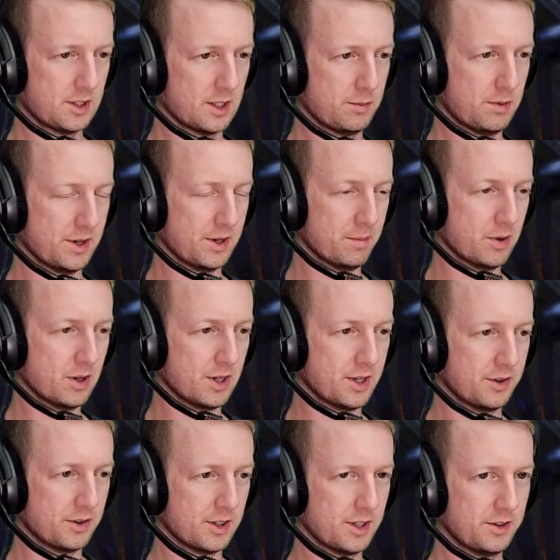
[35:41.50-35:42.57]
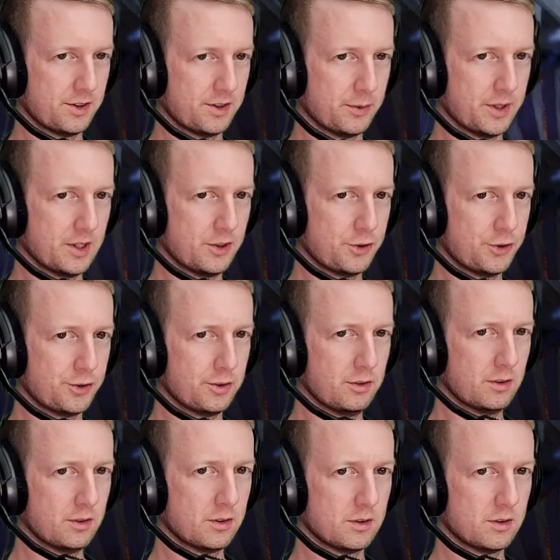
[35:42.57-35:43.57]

I'll play Empire Knights. Are we going to shoot?